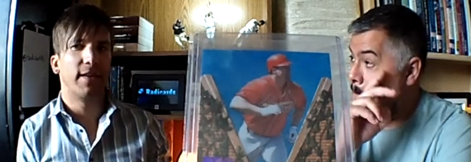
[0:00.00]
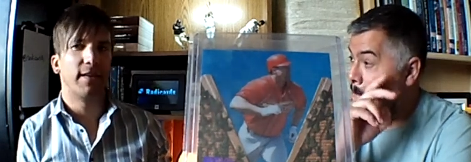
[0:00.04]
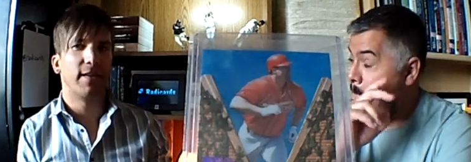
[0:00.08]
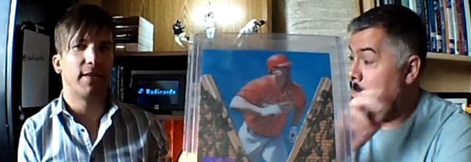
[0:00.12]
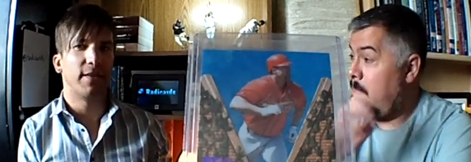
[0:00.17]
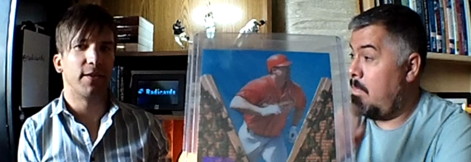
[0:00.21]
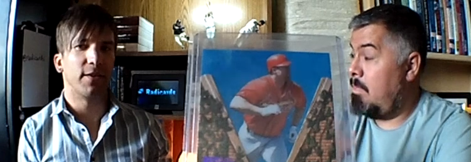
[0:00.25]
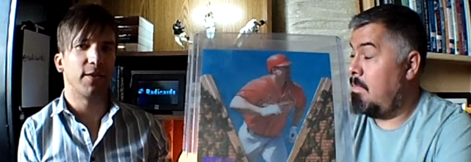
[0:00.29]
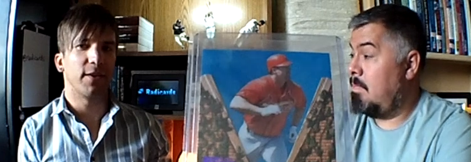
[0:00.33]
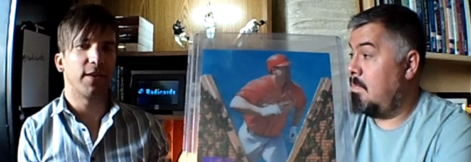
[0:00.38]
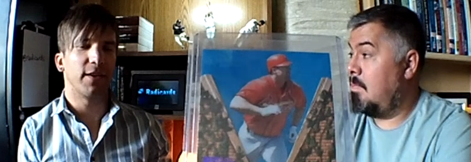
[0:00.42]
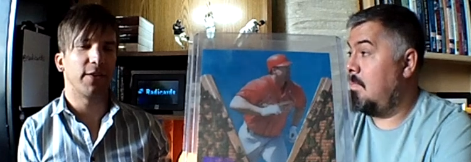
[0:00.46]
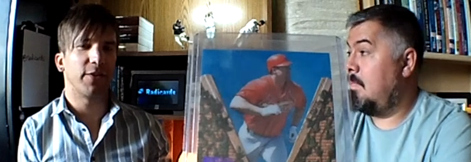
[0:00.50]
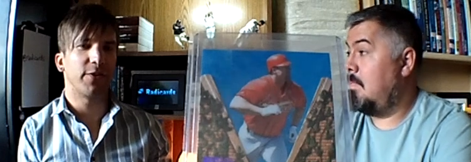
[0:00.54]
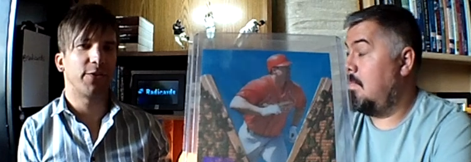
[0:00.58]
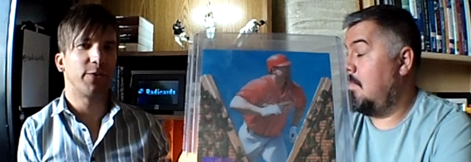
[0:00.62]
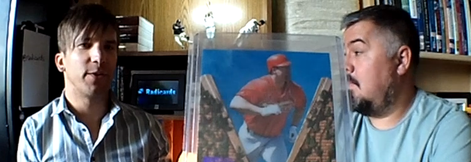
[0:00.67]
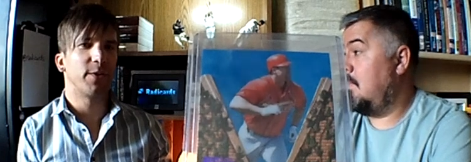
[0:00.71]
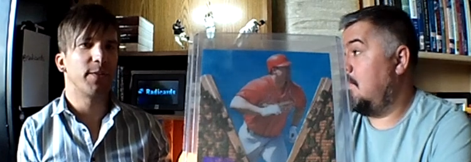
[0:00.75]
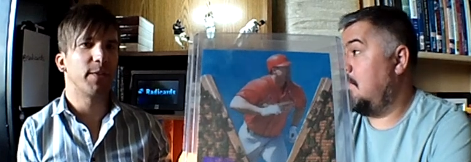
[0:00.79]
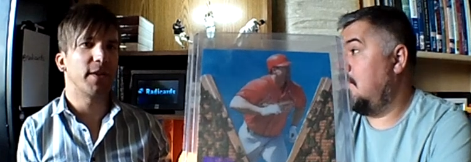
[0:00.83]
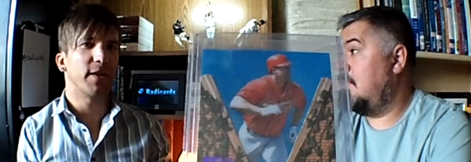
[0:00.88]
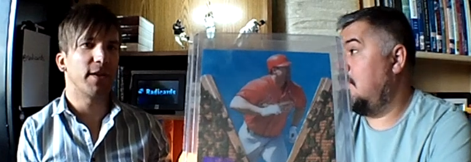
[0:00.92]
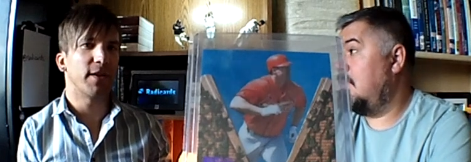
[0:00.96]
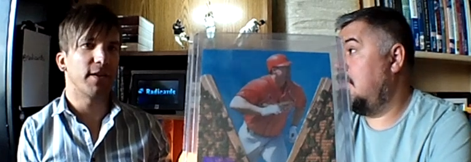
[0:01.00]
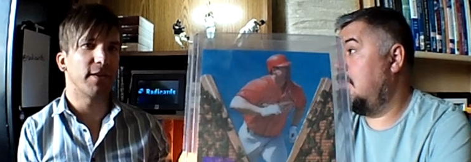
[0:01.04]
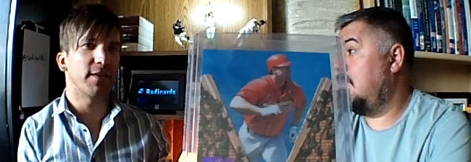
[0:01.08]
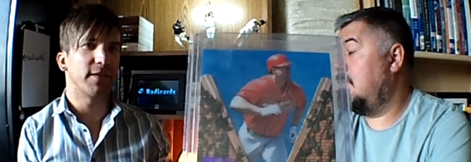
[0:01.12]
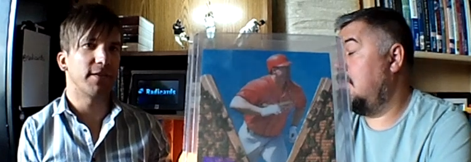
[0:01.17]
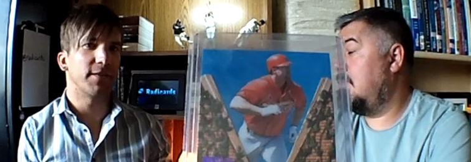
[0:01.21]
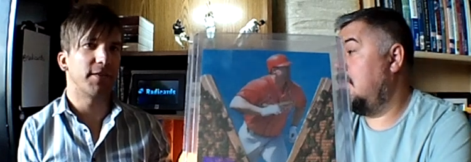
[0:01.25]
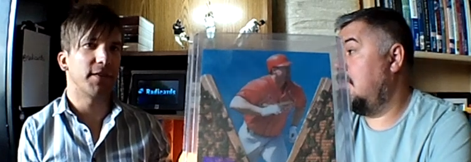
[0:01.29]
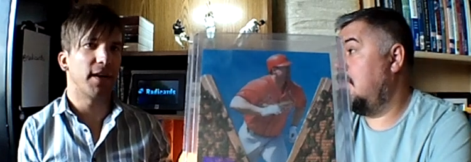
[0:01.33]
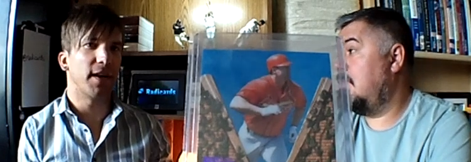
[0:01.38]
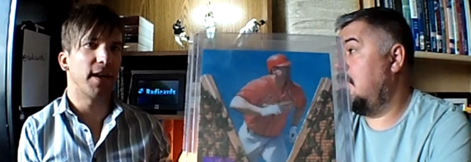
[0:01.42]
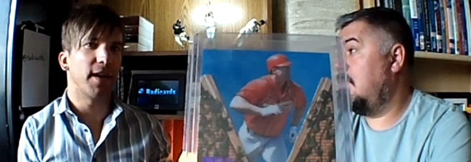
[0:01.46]
Speaker 1: that are extremely hard
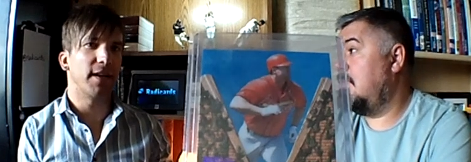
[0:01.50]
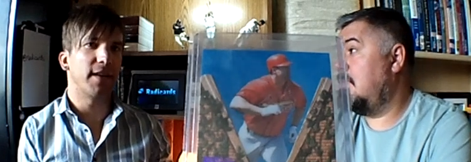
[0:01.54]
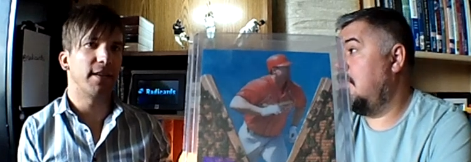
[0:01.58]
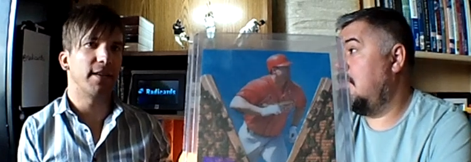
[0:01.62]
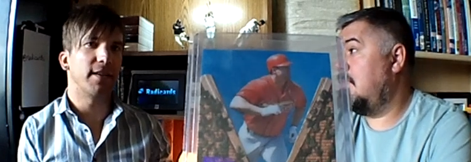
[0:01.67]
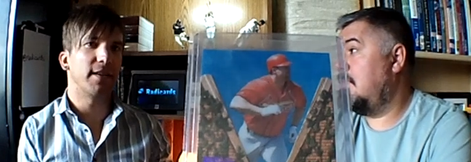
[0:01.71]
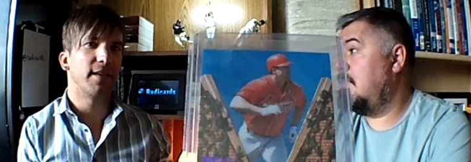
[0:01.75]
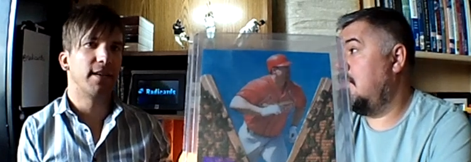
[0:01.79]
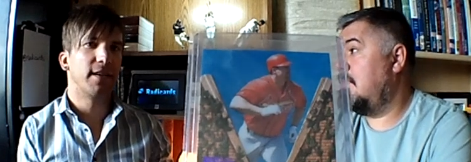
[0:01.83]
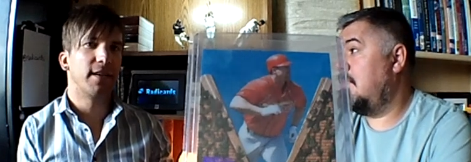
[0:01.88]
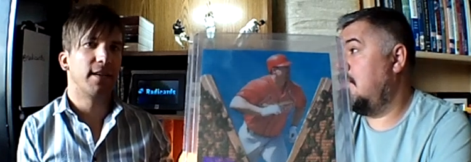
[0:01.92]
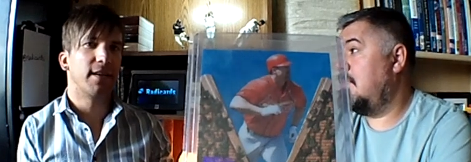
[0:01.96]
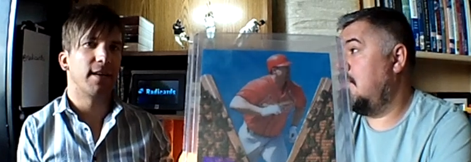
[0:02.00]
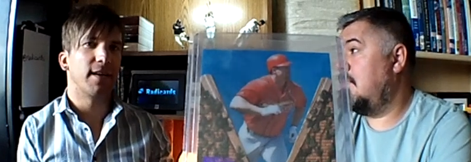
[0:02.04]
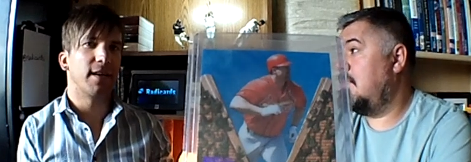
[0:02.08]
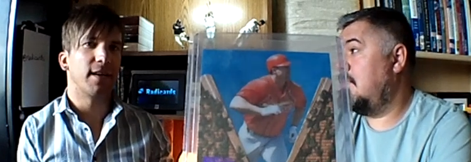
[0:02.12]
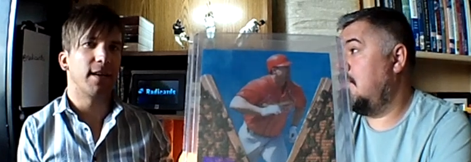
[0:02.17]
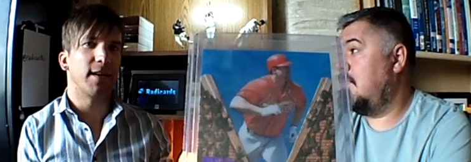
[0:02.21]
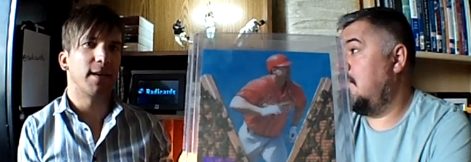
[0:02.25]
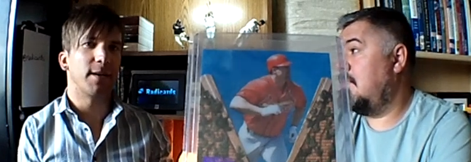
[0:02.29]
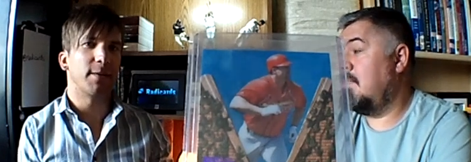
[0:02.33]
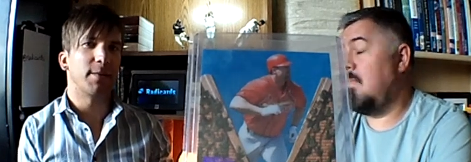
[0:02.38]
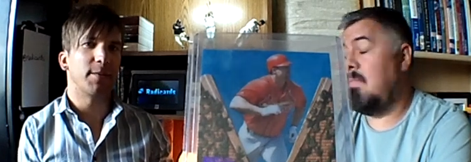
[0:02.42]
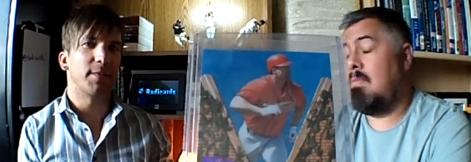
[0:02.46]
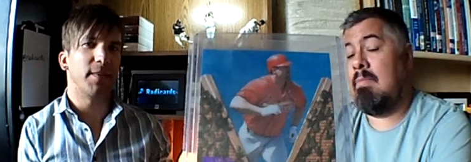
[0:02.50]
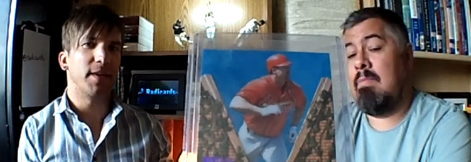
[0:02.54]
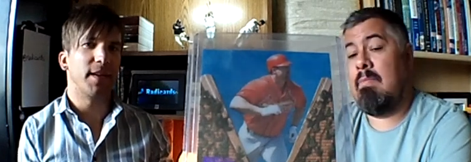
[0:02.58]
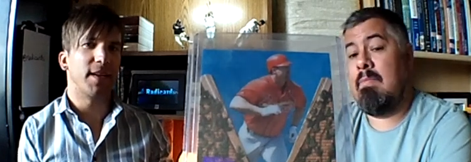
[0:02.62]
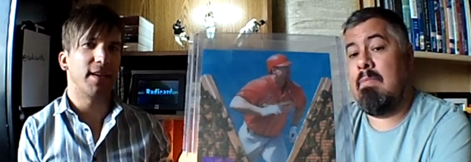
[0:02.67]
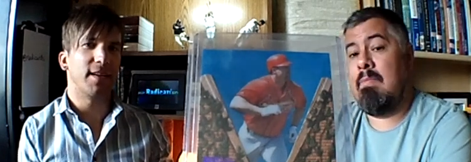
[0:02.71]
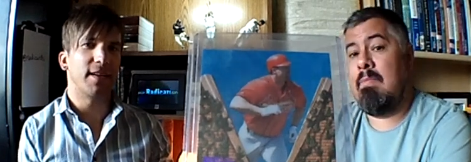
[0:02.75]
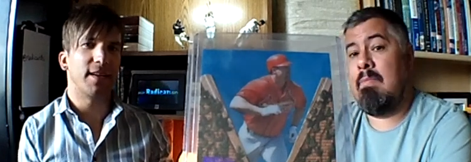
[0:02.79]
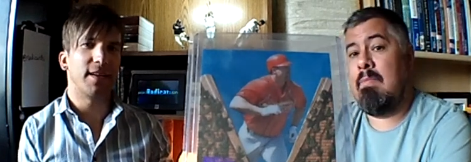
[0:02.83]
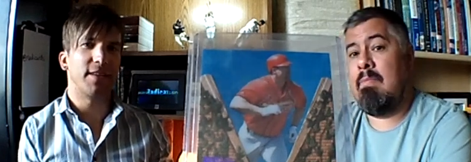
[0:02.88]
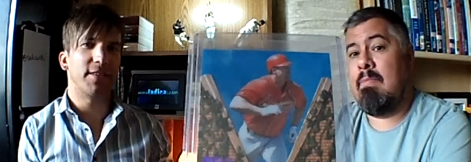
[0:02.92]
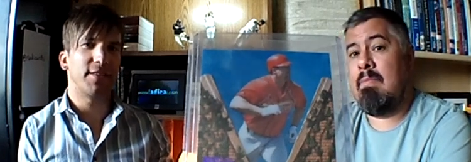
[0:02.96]
to find, and
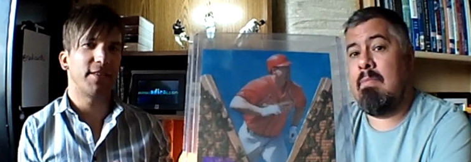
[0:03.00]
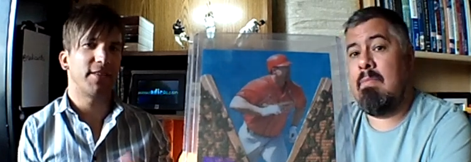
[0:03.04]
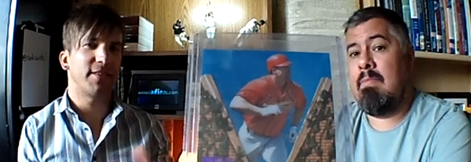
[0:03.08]
I